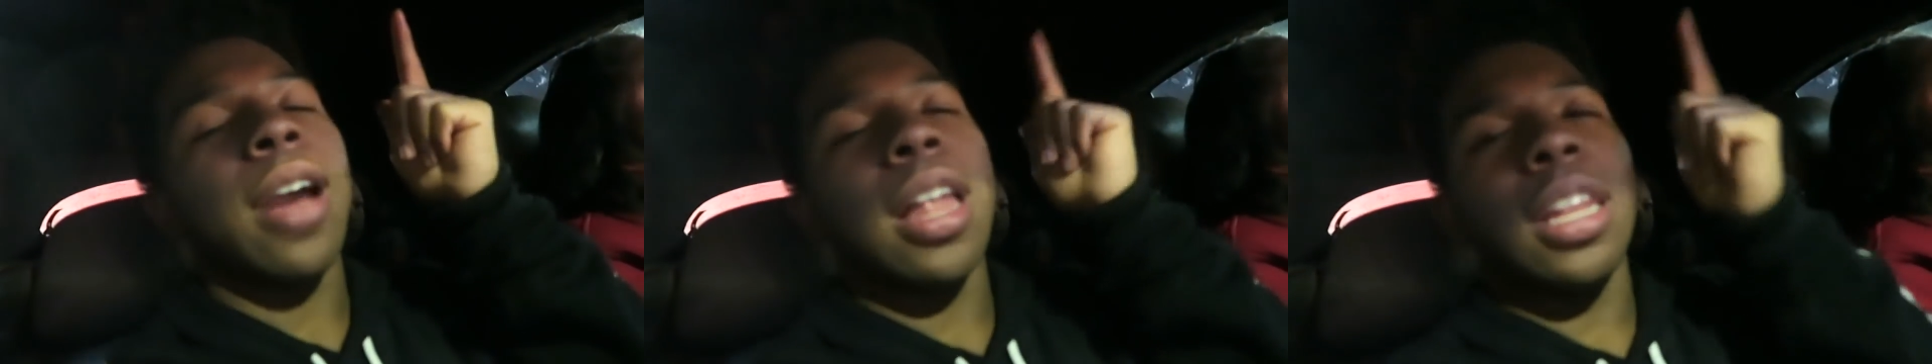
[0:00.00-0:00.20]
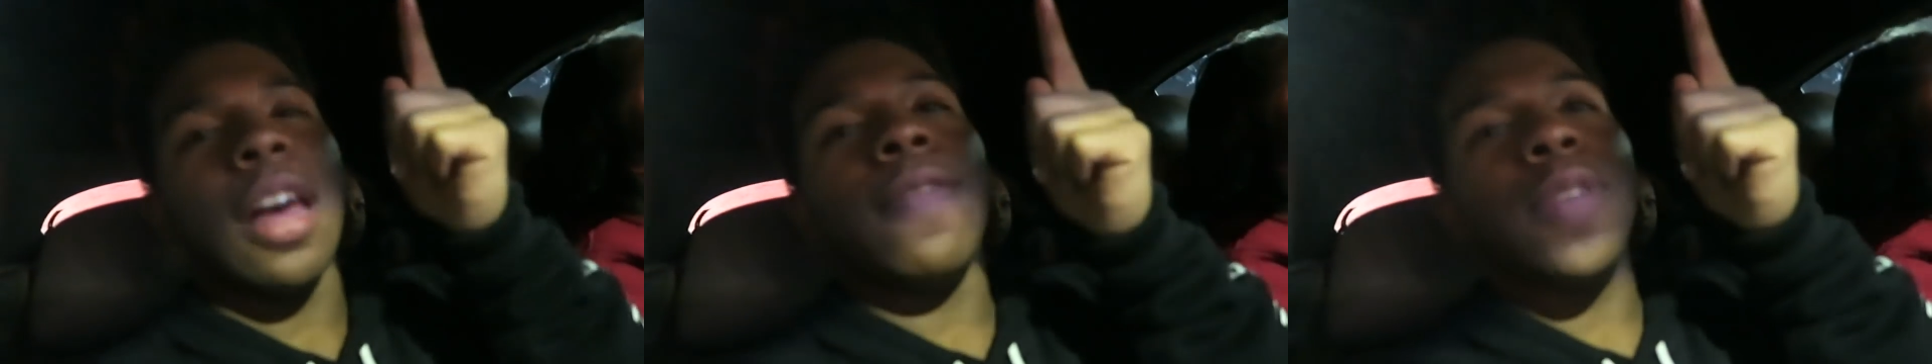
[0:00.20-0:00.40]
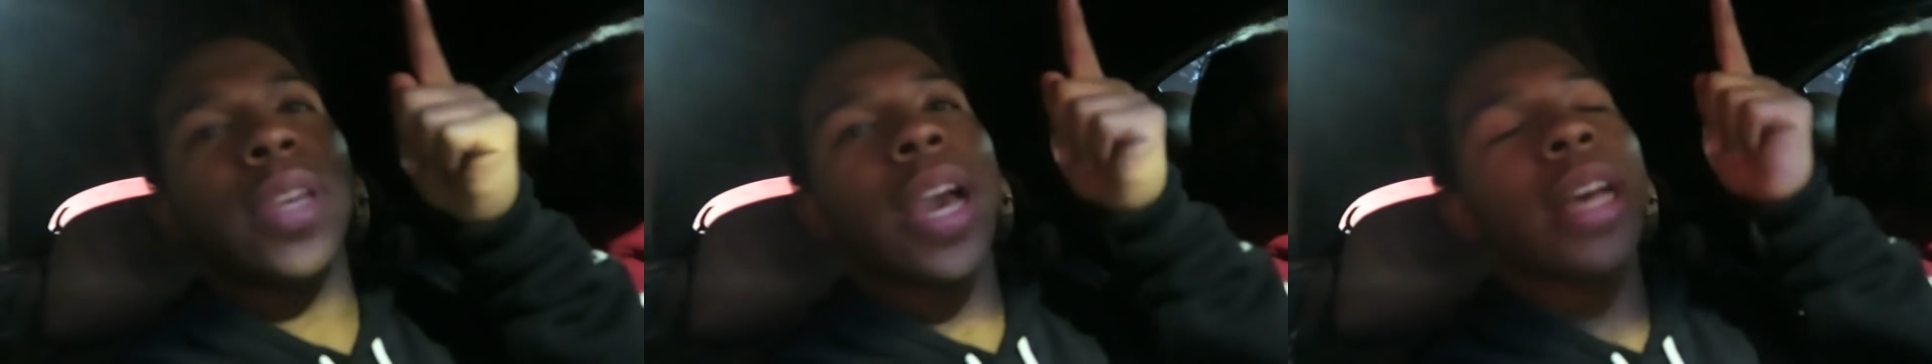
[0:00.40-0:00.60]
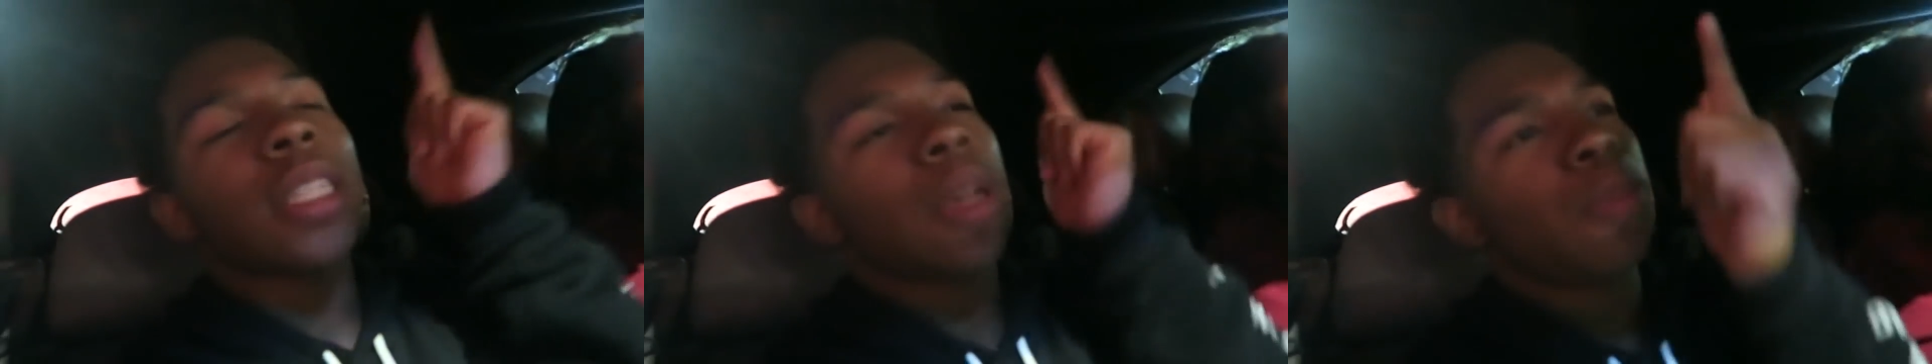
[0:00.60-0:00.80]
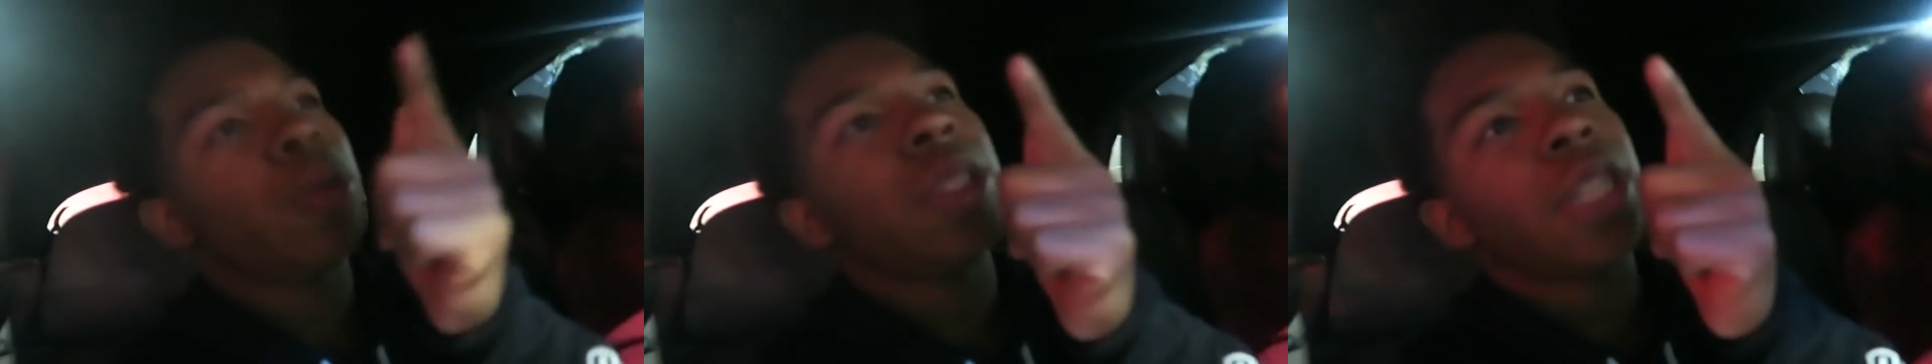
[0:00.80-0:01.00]
I love you guys.
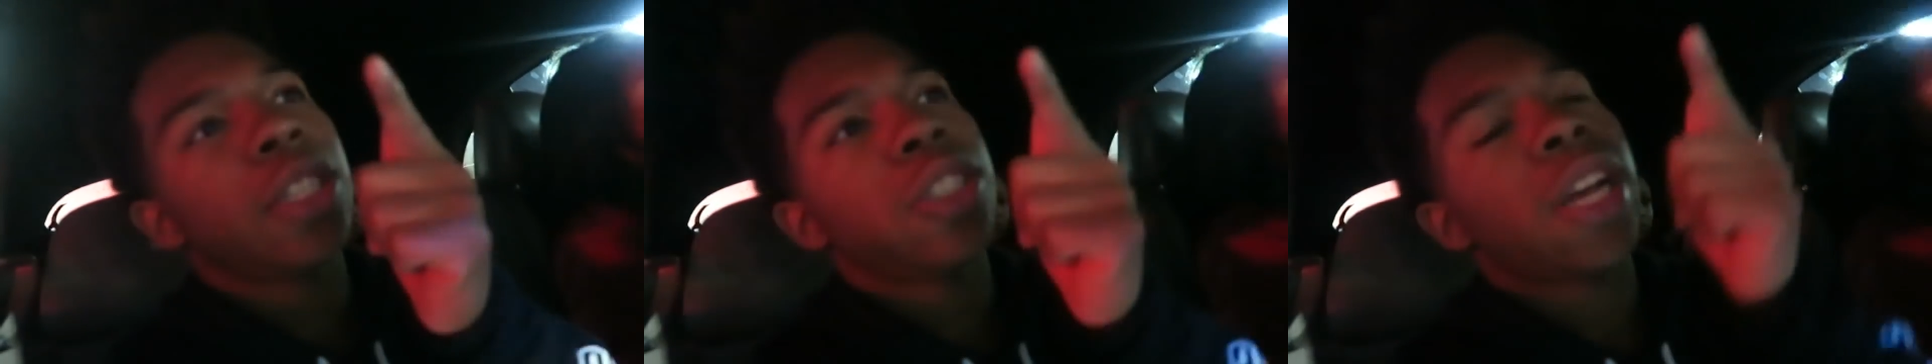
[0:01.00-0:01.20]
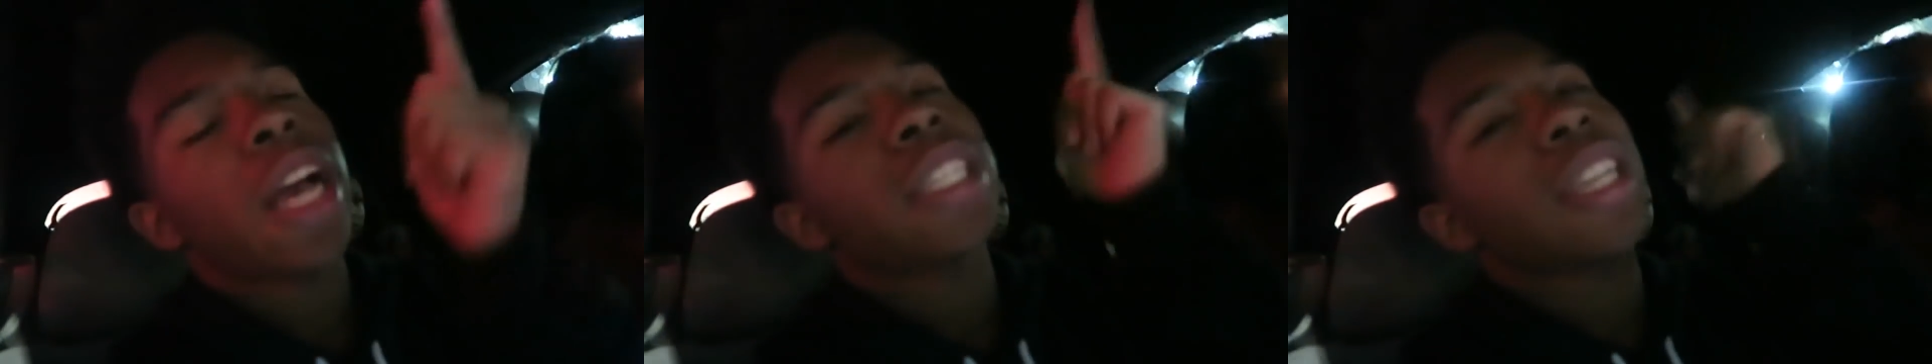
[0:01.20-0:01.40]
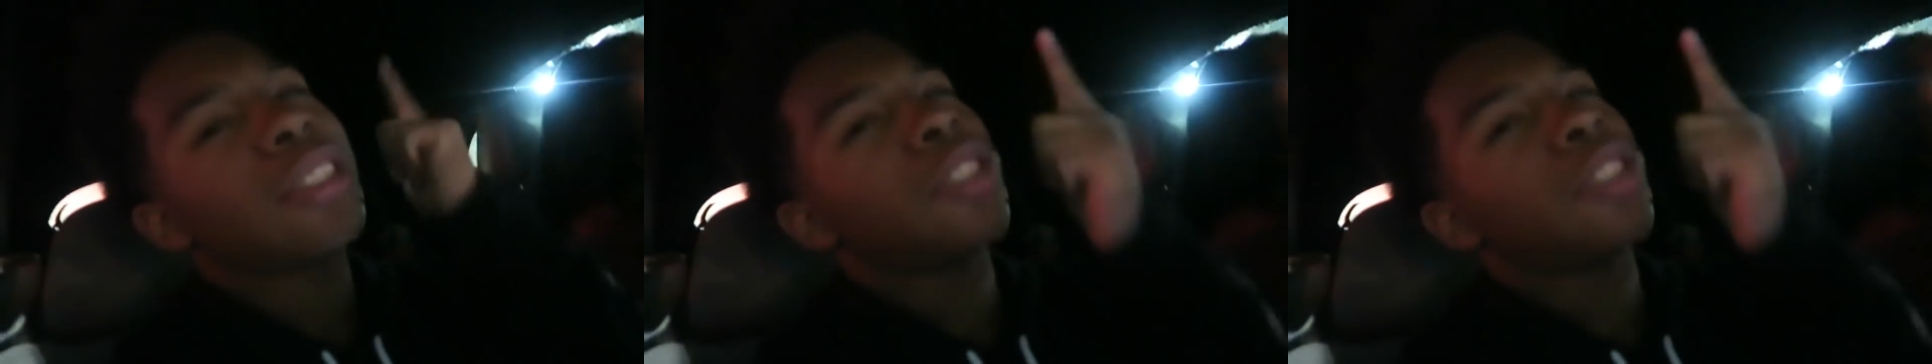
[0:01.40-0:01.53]
I appreciate you guys.